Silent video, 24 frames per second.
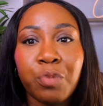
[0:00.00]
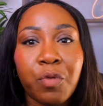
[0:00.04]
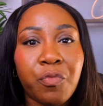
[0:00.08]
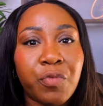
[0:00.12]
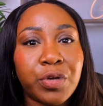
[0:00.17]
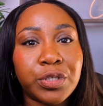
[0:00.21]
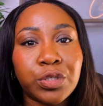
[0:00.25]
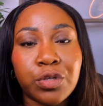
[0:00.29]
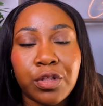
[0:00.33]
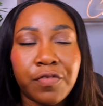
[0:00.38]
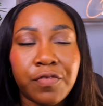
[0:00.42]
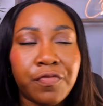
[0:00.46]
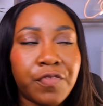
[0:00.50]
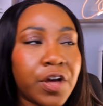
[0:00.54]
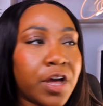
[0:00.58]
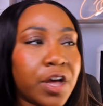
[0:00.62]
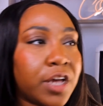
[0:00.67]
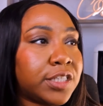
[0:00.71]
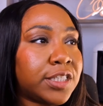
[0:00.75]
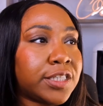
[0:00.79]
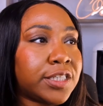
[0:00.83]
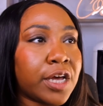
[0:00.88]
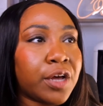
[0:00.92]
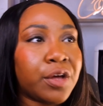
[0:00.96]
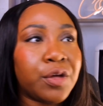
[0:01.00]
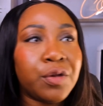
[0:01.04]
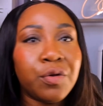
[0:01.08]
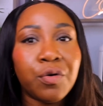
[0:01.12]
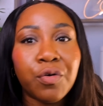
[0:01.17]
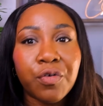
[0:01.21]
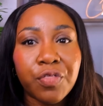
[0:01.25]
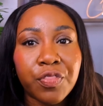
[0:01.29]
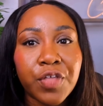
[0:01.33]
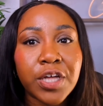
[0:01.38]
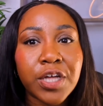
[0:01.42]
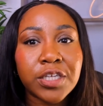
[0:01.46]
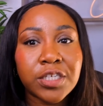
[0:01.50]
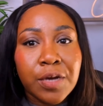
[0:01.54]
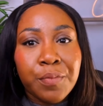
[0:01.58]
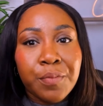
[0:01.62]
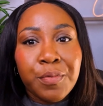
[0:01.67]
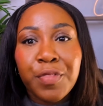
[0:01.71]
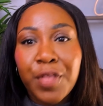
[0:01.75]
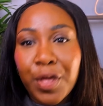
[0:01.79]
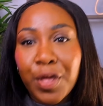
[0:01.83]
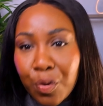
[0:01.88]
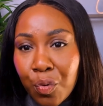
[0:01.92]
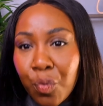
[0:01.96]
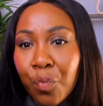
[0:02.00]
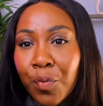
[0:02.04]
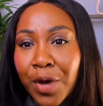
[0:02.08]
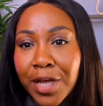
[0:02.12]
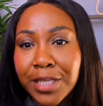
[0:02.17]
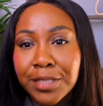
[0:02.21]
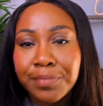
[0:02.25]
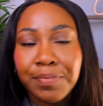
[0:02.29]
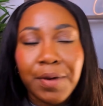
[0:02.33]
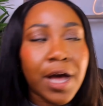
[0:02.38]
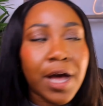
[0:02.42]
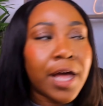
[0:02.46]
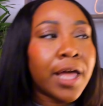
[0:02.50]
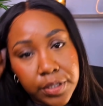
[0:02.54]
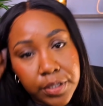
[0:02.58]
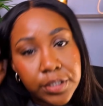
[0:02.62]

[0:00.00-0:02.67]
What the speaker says: whether it's not the first, second or third time, but they always buy.